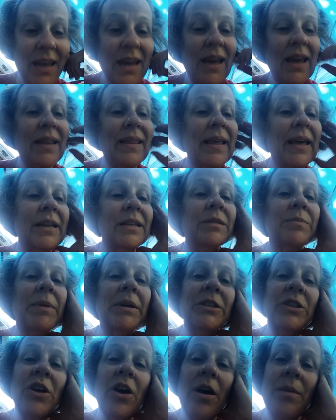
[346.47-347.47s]
and that is
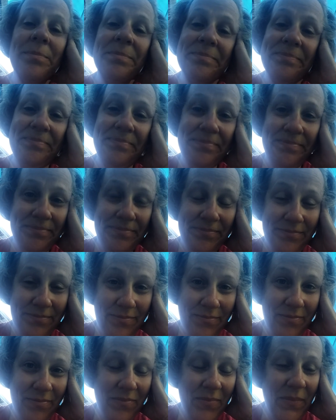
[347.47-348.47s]
my job.
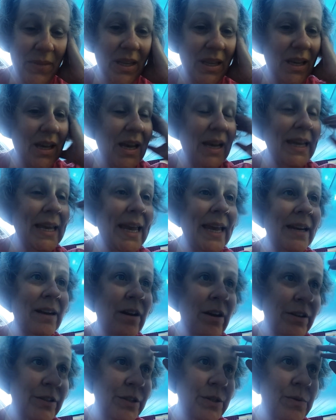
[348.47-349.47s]
I
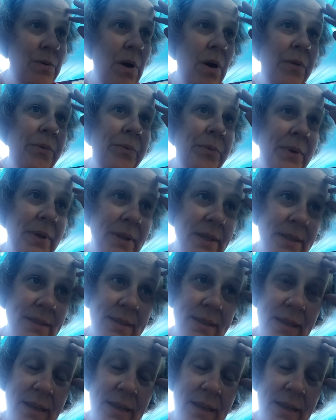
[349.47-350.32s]
cannot do all three of these